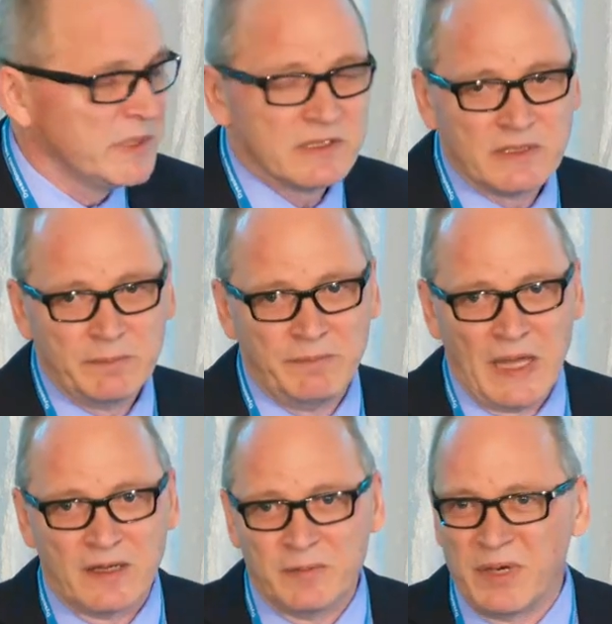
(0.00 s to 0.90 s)
bit
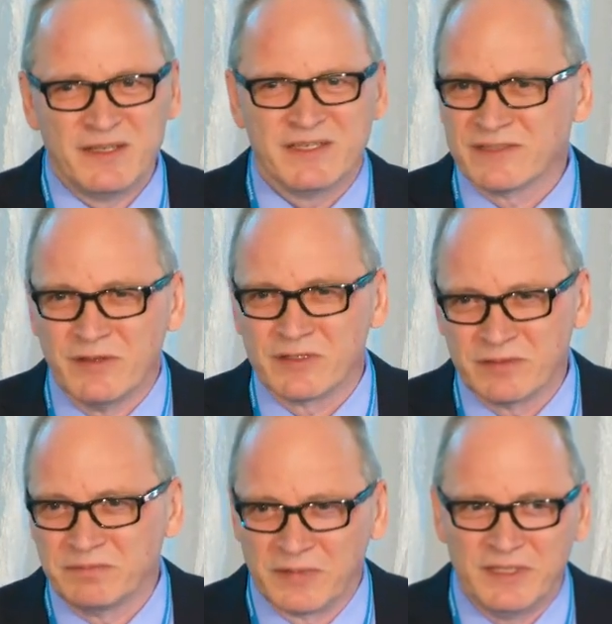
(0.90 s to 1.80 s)
better, but it's
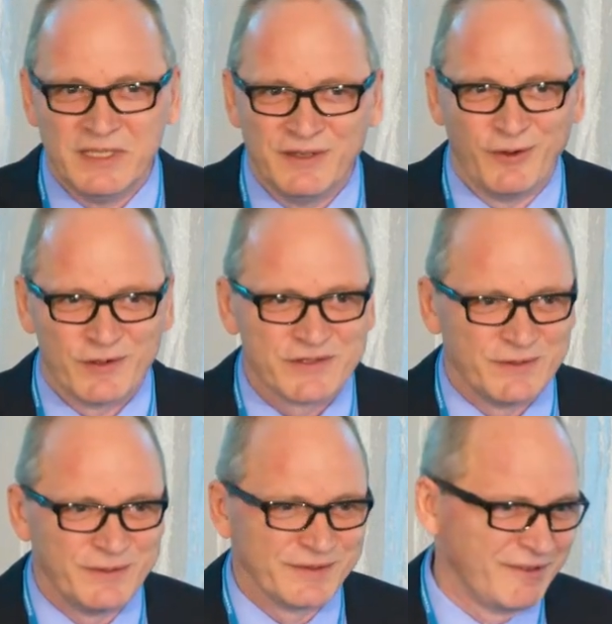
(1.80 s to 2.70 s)
not really
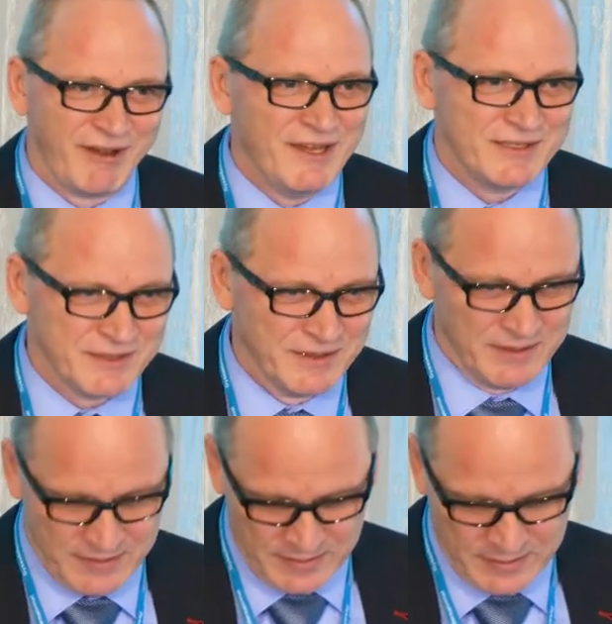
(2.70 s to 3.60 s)
also great
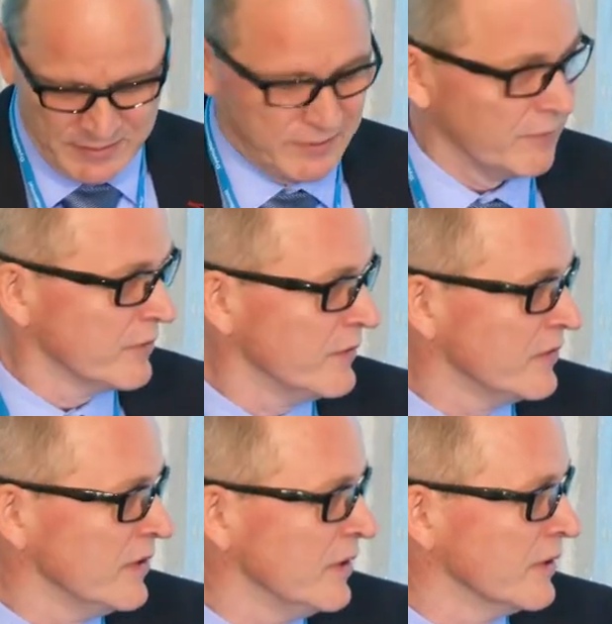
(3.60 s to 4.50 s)
what we
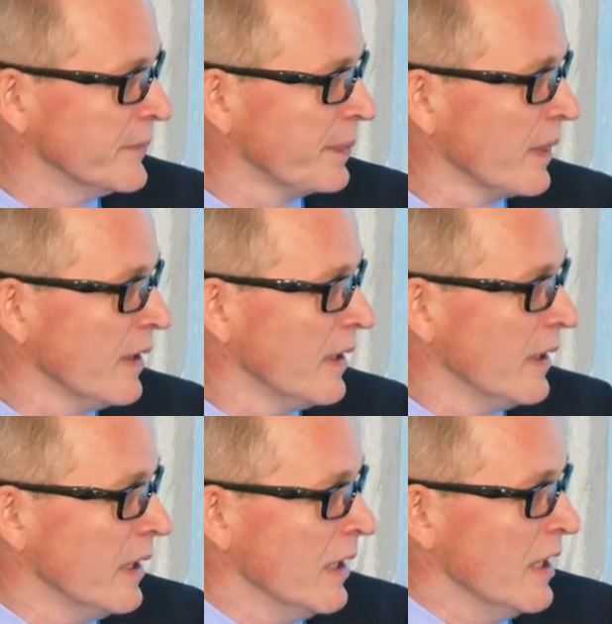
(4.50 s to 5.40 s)
see here.
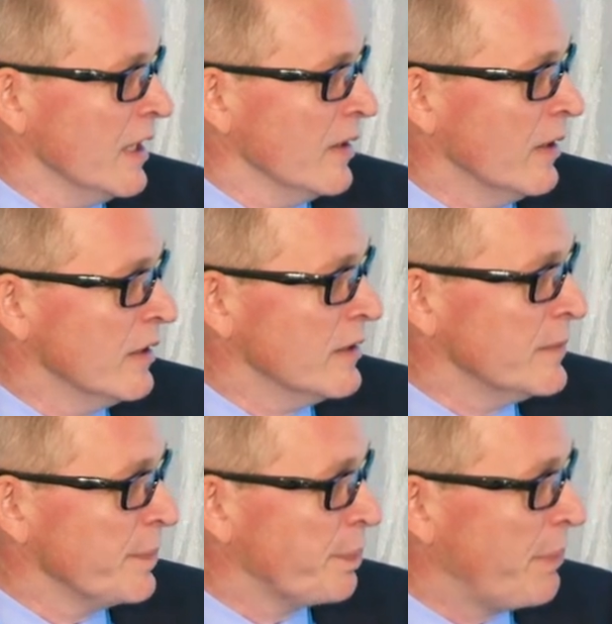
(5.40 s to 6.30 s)

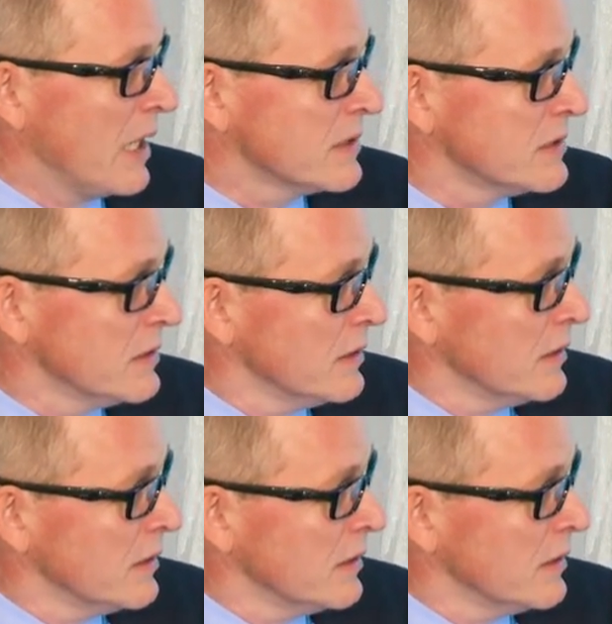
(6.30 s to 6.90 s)
But